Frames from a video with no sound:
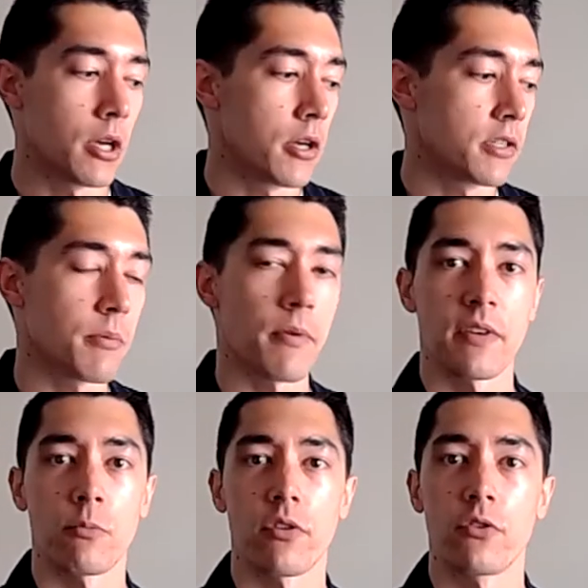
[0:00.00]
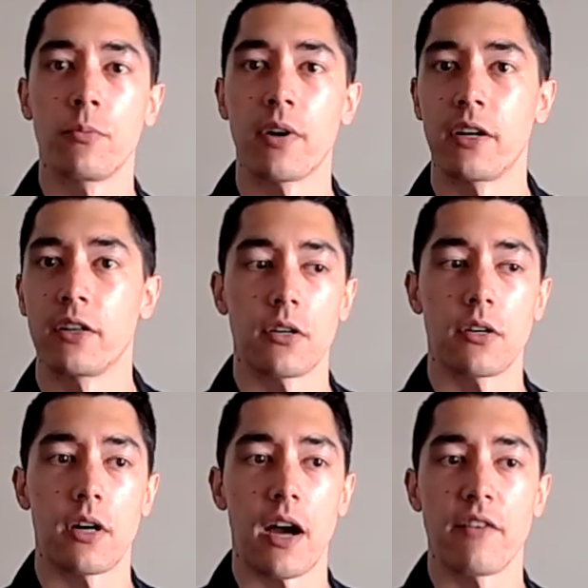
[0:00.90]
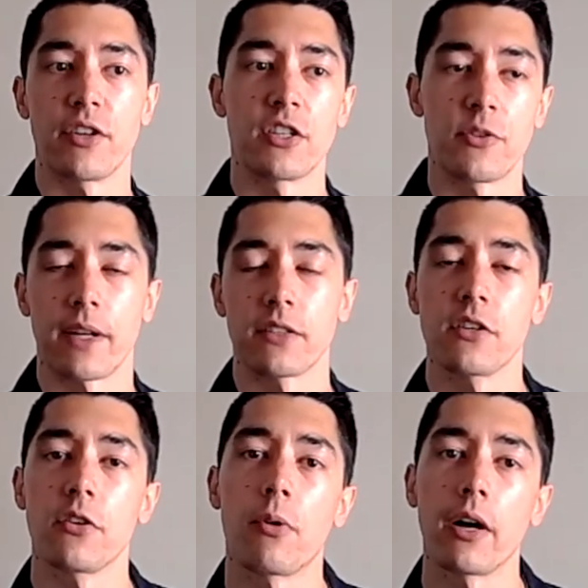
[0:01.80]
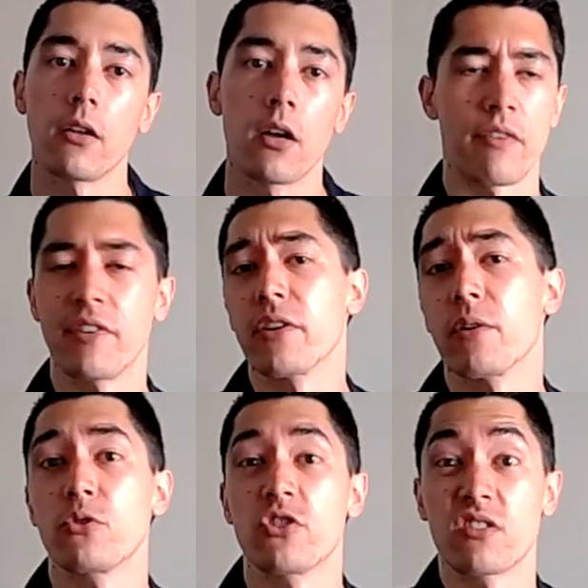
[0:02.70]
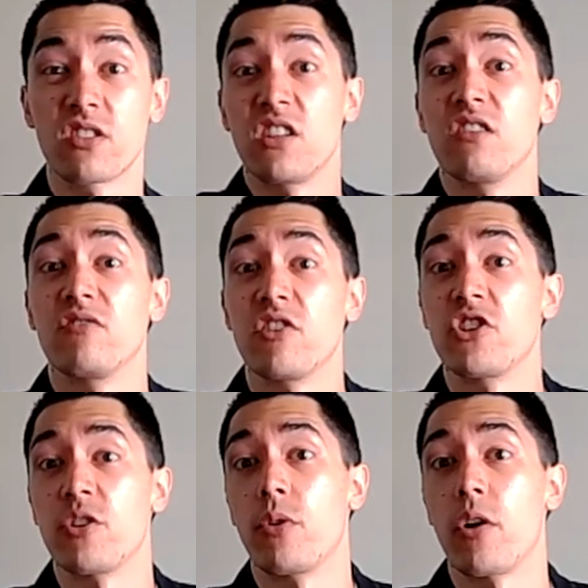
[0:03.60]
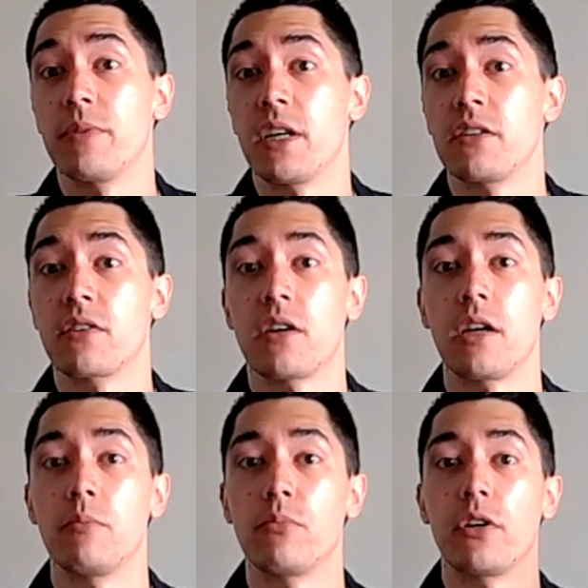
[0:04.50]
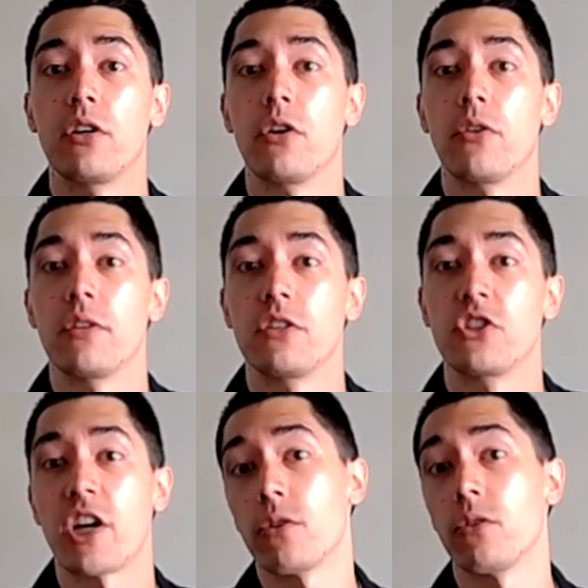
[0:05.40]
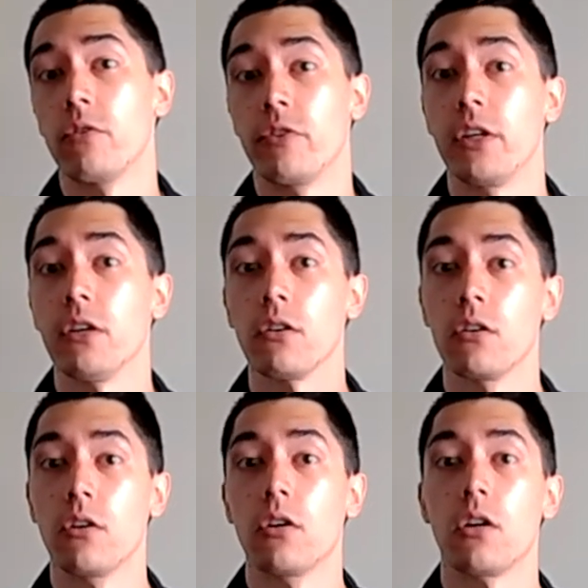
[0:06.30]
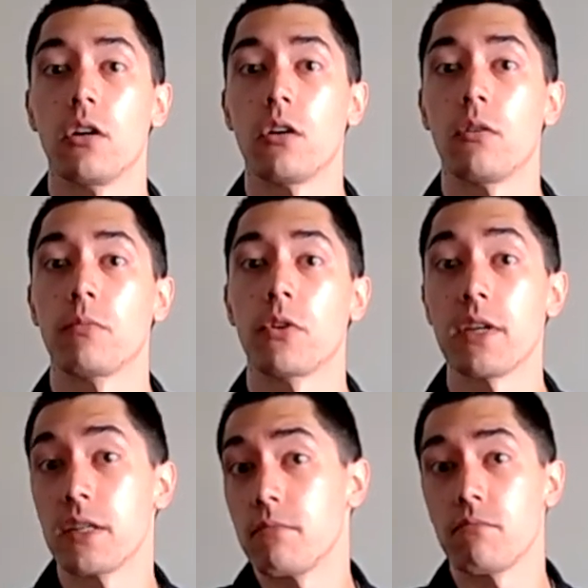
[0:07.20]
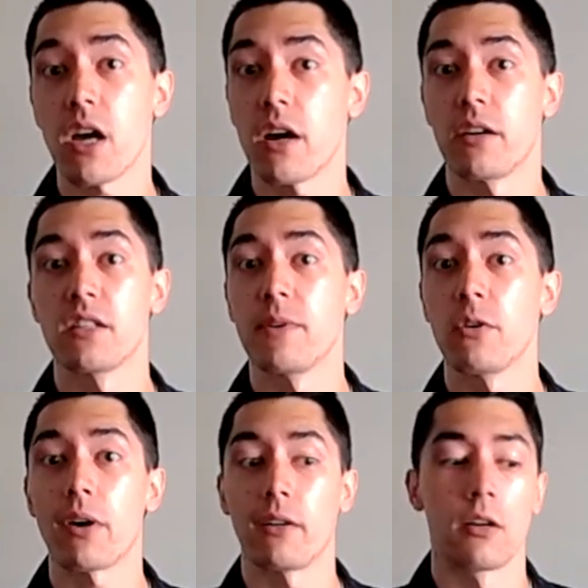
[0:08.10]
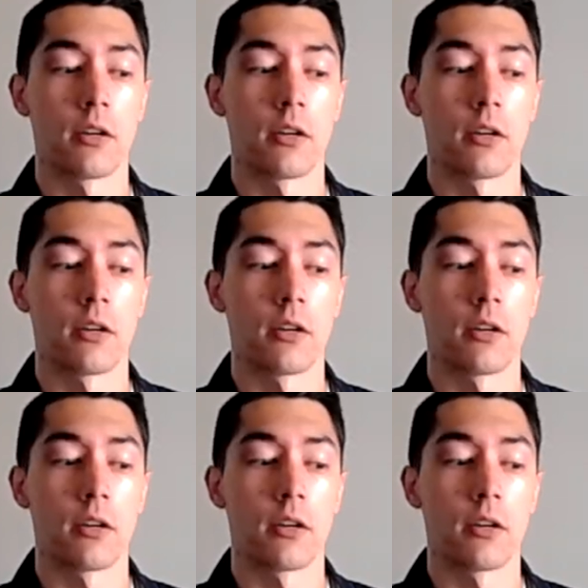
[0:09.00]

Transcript: some of them with whom I haven't interacted in a while. I figured I would just give a general update and put it on this channel over here. Yeah, it's been a while.